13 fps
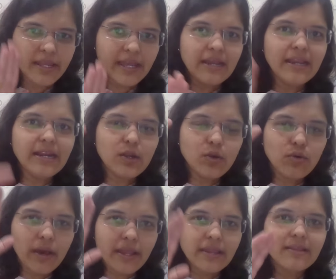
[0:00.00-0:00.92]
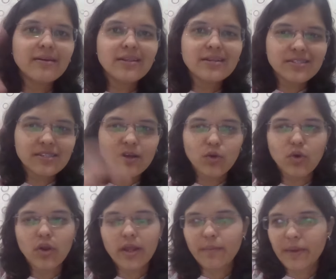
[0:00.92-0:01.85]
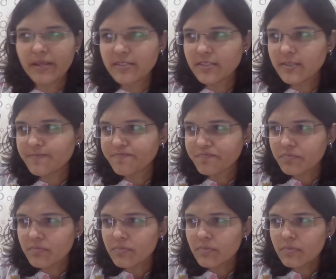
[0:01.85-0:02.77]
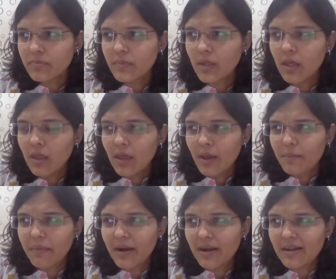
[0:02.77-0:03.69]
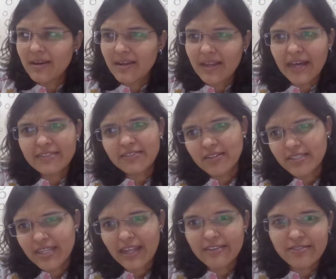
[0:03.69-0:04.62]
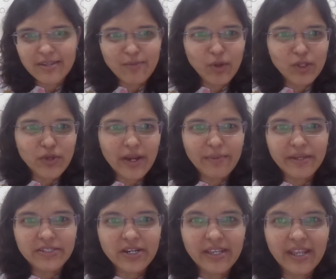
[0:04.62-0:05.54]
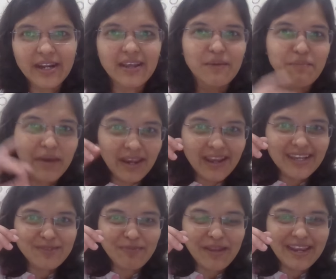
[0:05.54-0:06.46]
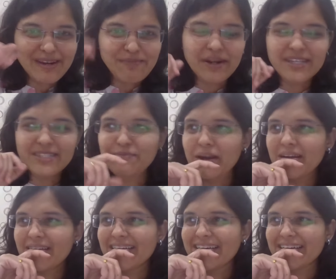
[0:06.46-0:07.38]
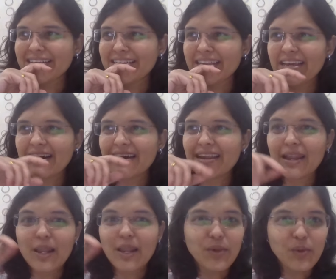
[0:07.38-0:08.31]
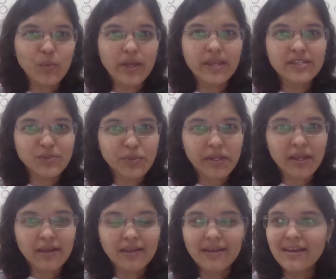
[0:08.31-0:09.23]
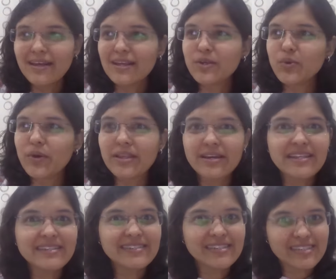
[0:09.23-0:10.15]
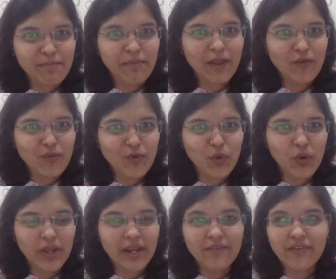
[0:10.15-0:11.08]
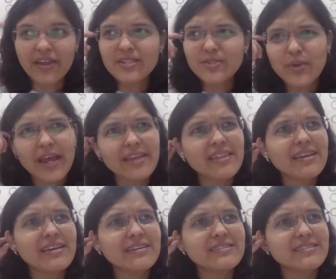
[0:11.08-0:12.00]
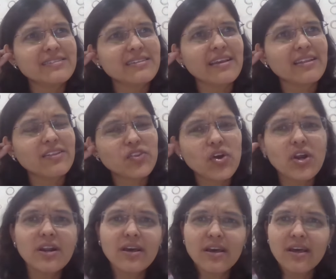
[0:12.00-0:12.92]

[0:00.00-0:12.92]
can lead to an increase in the crude oil prices. But last Thursday live stream also I had mentioned that America is playing it pretty smart. They are allowing Venezuela to increase the supply of crude oil. And Venezuela, I think, is like the third